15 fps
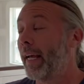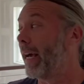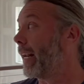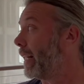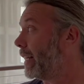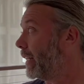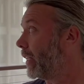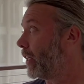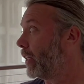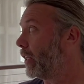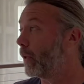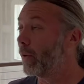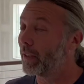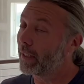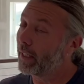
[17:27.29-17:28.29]
And I think you
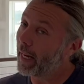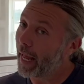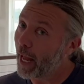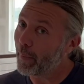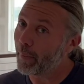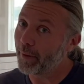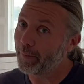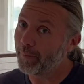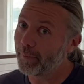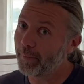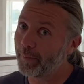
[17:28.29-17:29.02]
know what's gonna happen.